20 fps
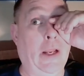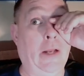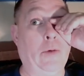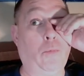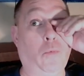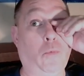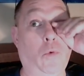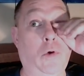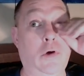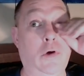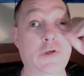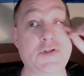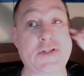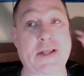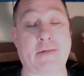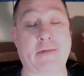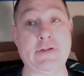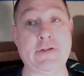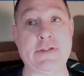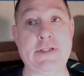and we're
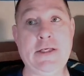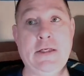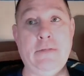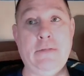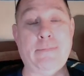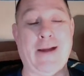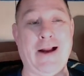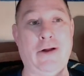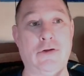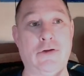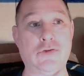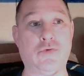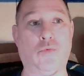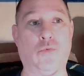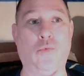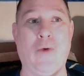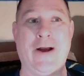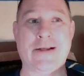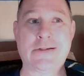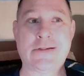17 miles
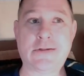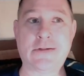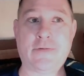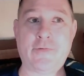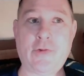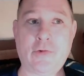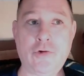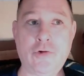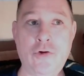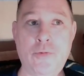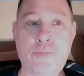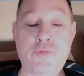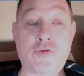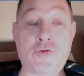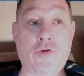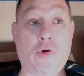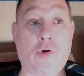west of the loop.